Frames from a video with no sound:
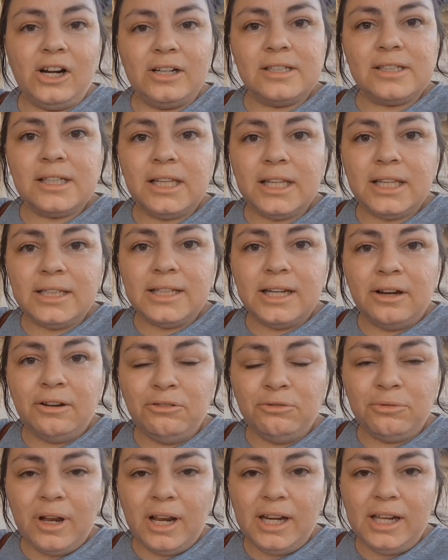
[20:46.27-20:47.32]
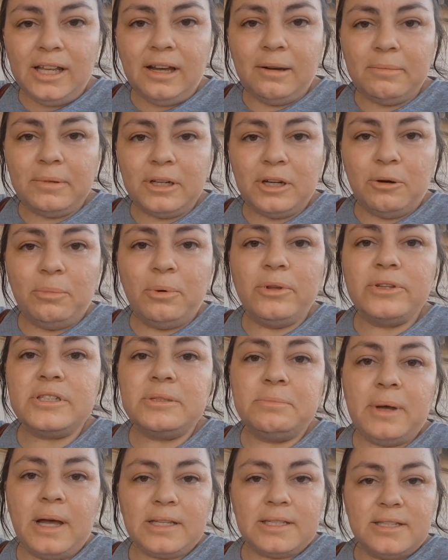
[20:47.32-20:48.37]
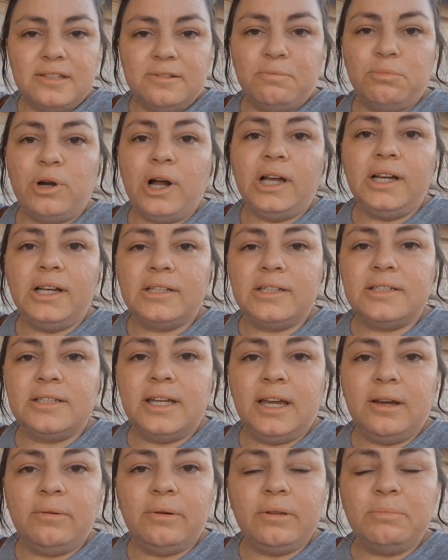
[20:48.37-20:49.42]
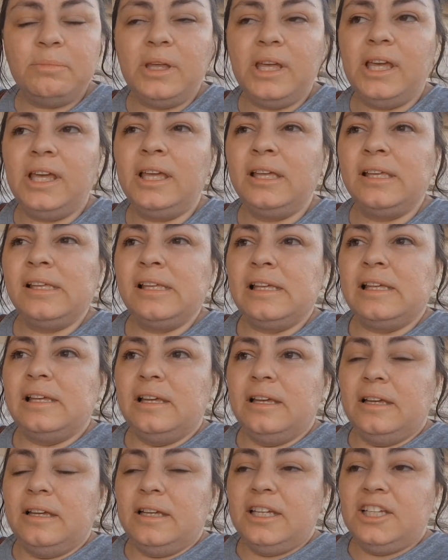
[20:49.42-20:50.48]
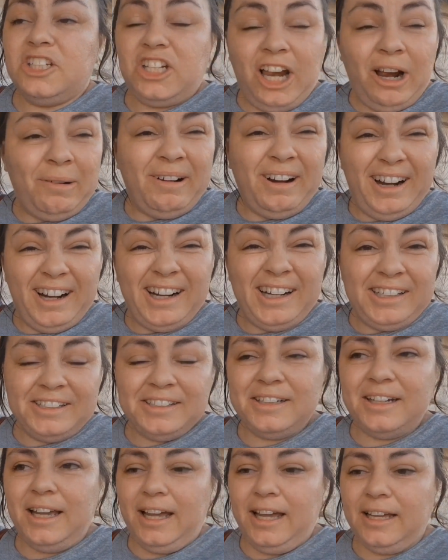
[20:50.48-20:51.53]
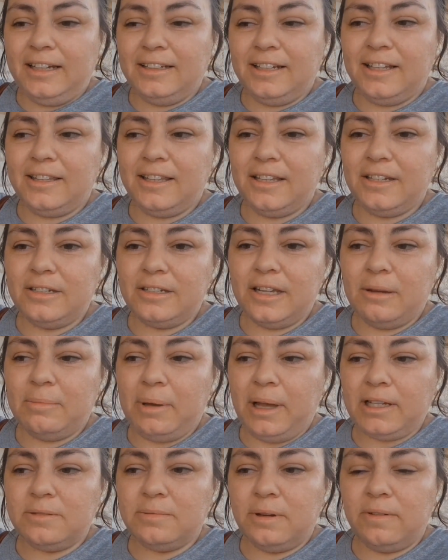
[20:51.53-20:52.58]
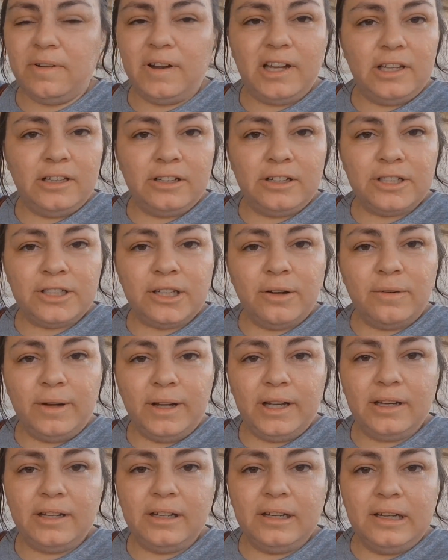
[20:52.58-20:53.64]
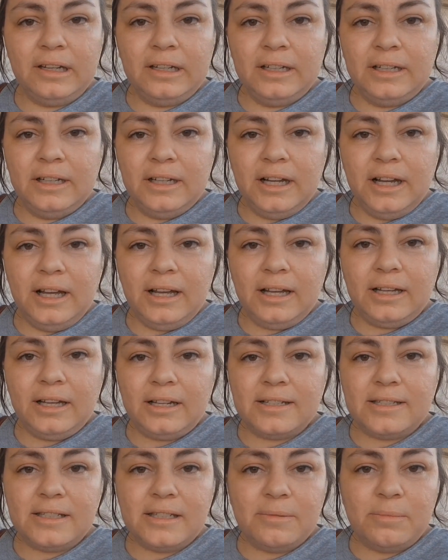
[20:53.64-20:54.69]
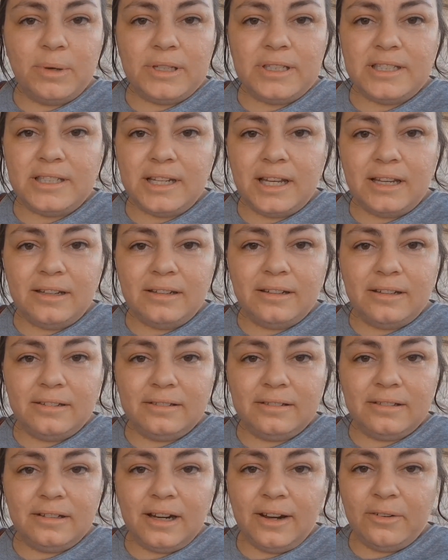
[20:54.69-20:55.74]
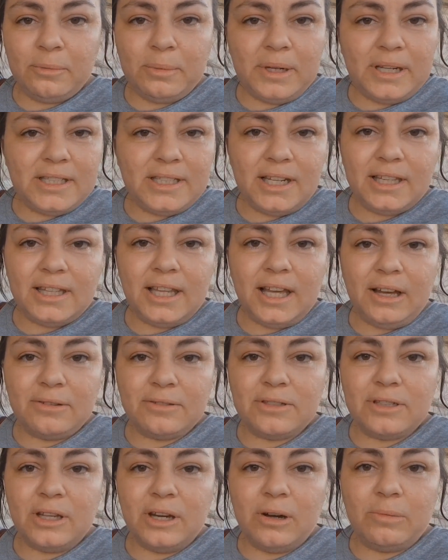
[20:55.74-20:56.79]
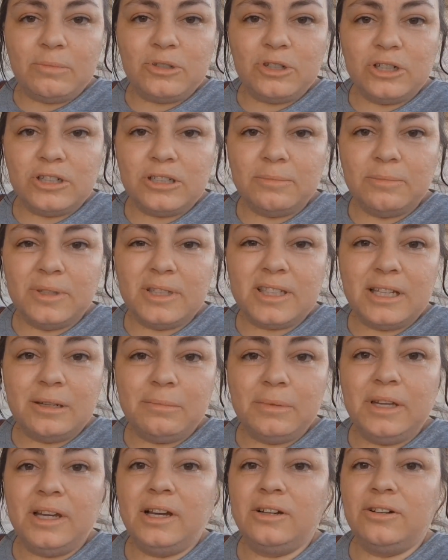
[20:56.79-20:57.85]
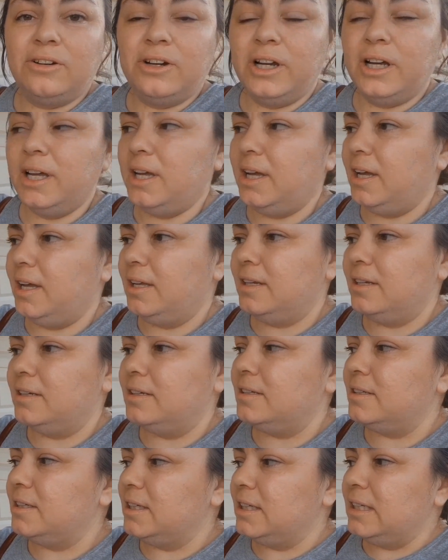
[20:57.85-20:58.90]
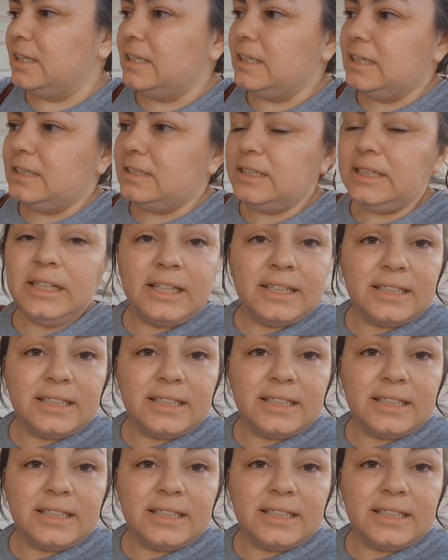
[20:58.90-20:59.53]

All right, car is cleaned out and ready. I'm gonna go pull some boxes of product to take with me, shower, and then get back to my regular sewing. I gotta see what state everybody's in at the house though. I'm sure someone's gonna be hungry and